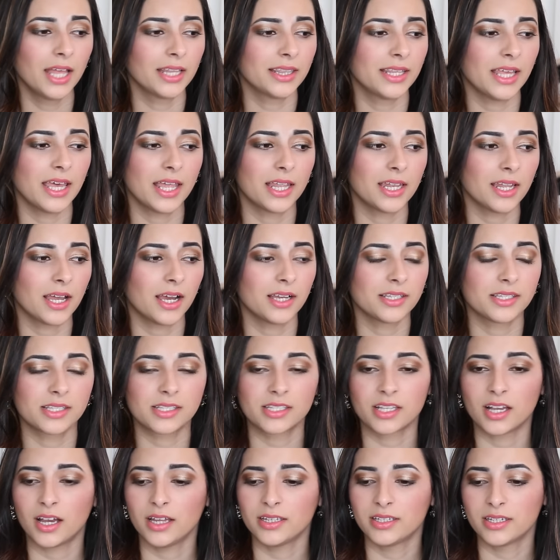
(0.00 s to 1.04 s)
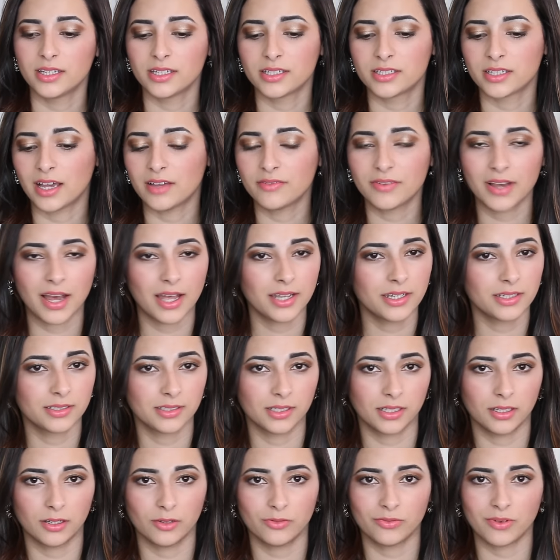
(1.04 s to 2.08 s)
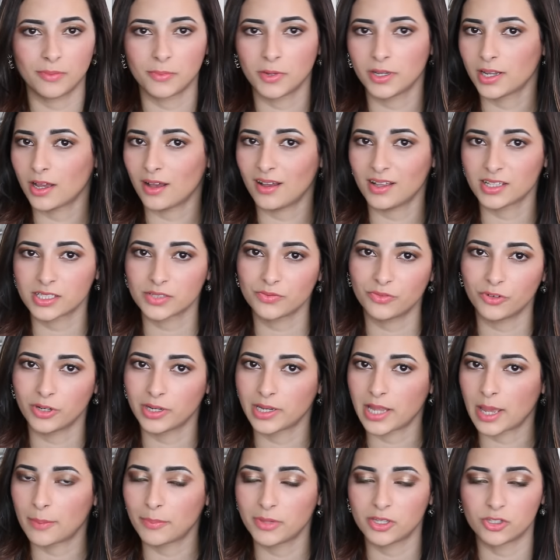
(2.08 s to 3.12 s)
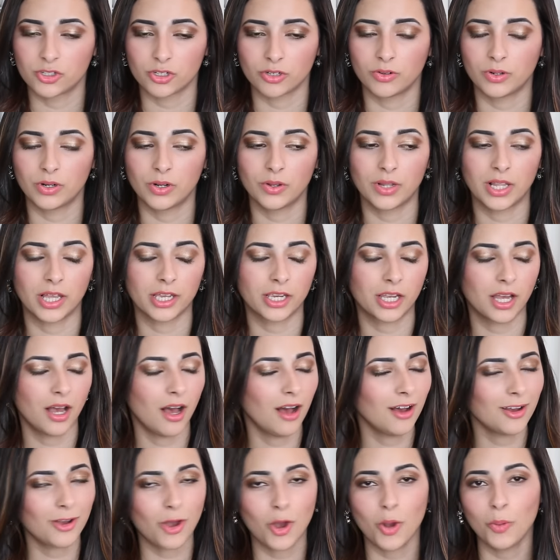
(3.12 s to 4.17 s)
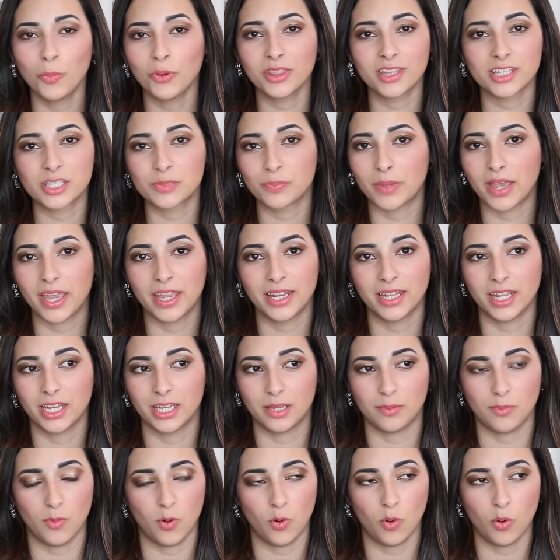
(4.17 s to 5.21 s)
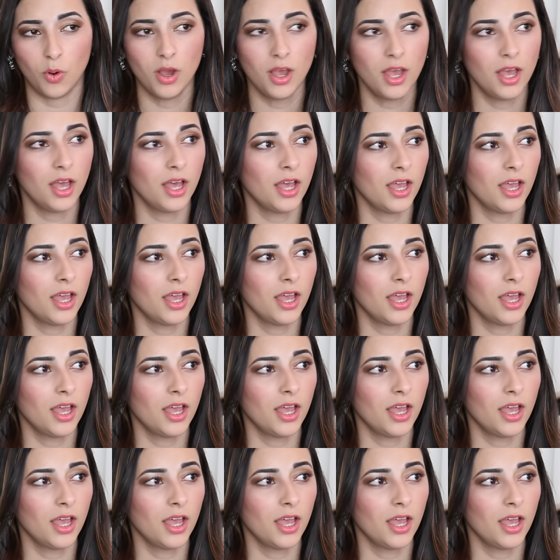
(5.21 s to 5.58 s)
Then I decided, I've had enough, I'm gonna ask for an epidural, I can't cope with this pain anymore.